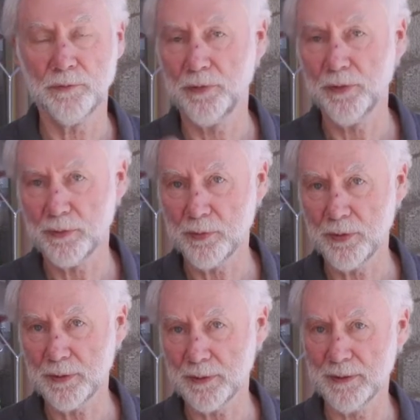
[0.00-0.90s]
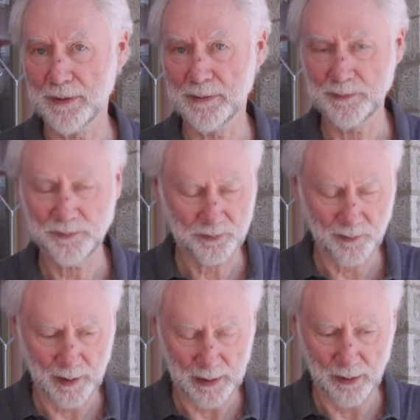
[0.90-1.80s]
further work
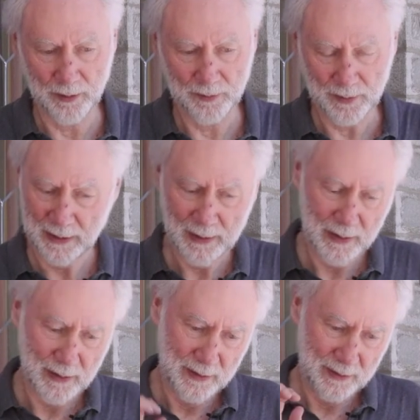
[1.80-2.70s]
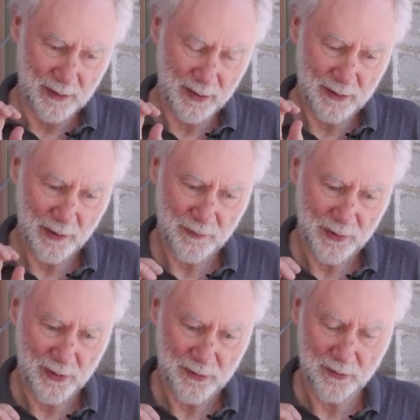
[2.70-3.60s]
on. I
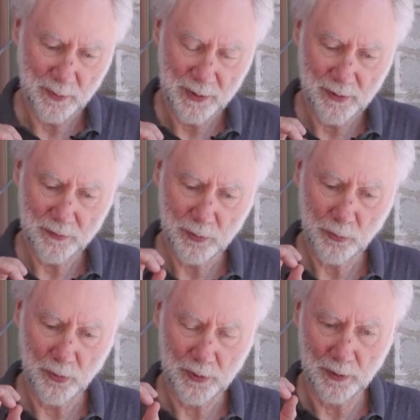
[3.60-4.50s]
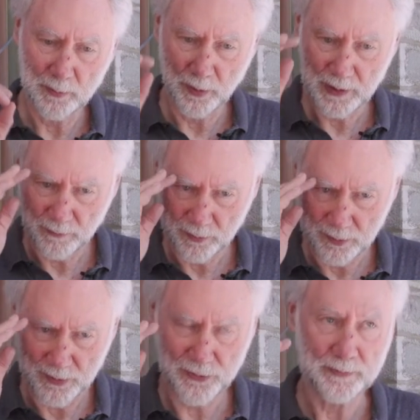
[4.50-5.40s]
love the idea of being able to work on whatever
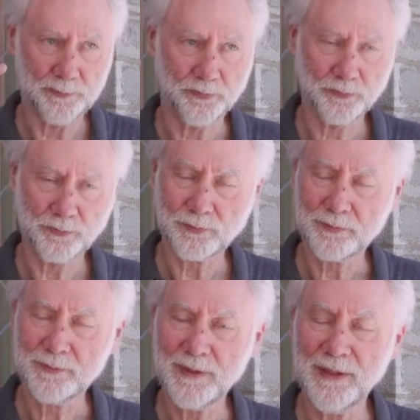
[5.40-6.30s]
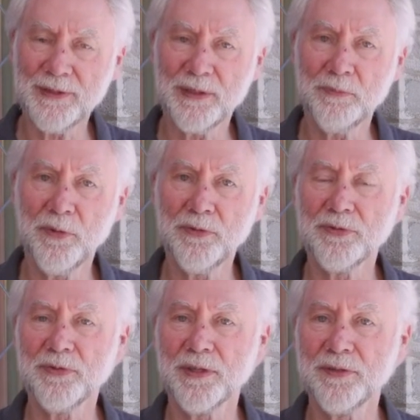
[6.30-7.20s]
it is that
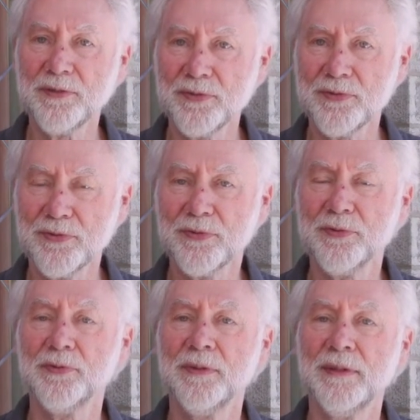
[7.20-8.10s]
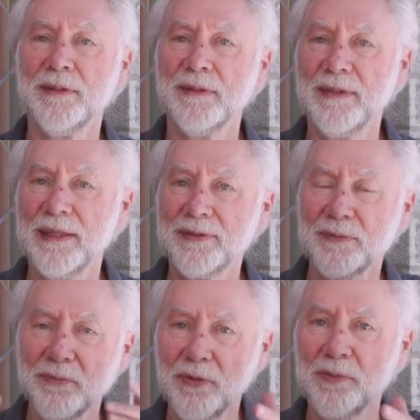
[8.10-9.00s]
most challenges you at
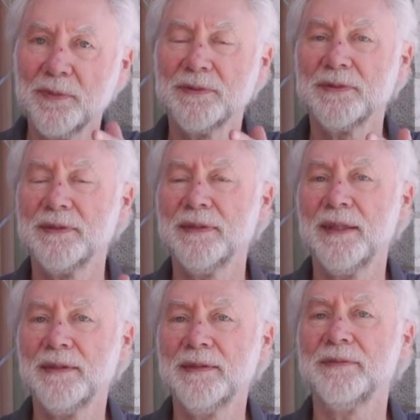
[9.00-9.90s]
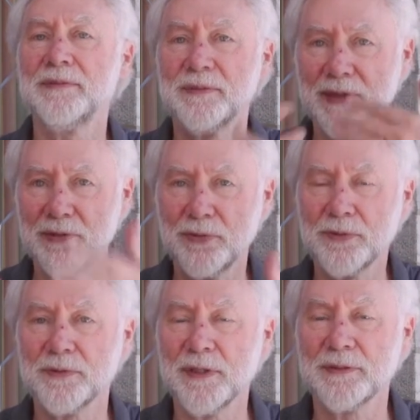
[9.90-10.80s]
the moment that
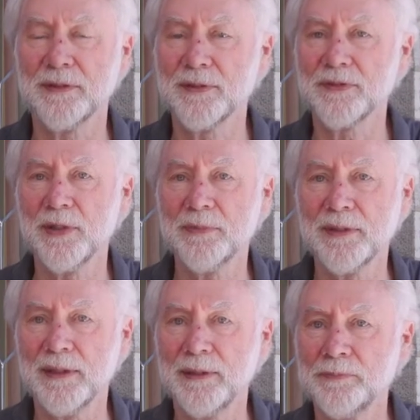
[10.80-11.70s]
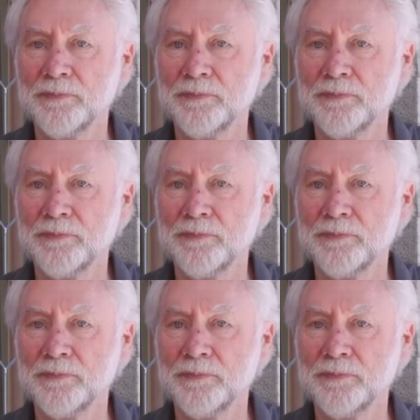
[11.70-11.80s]
you're conducting the seminar,